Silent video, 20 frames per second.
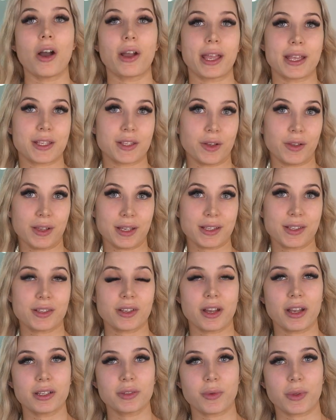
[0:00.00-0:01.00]
Okay, so let's
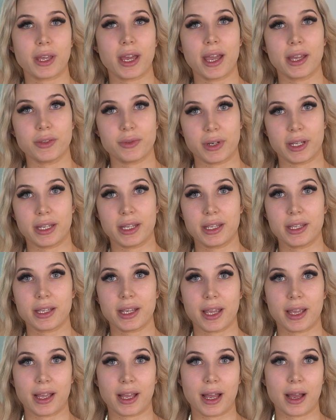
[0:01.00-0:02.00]
start with
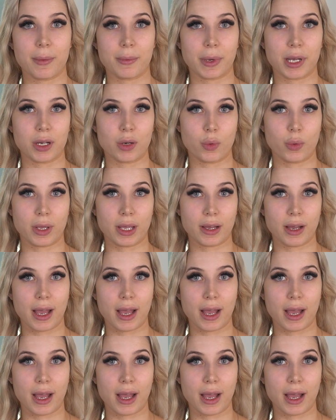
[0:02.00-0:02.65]
hydrating and I'm go